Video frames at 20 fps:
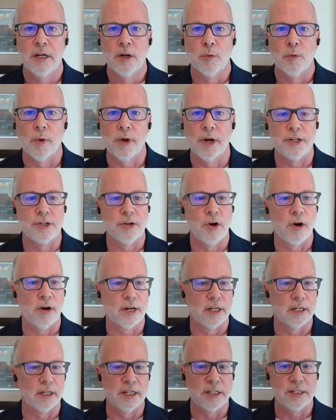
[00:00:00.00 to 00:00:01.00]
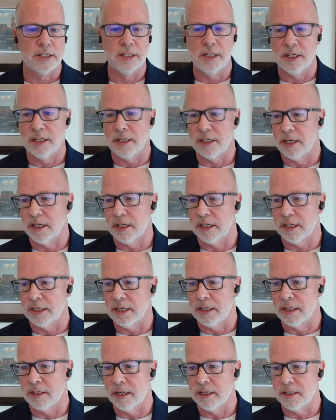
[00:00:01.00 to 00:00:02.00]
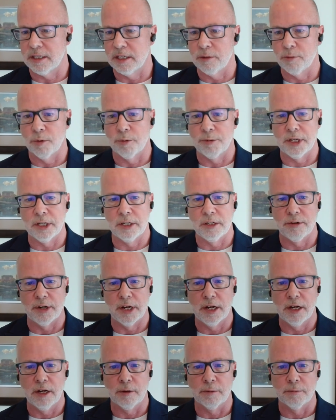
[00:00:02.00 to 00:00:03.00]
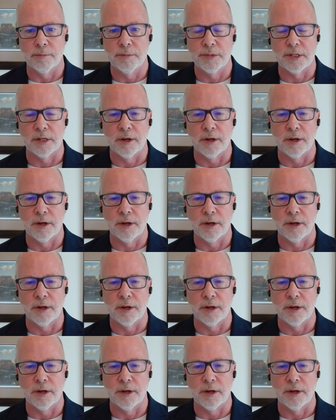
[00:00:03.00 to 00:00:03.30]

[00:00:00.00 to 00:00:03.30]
to talk and listen and see what we can do to help.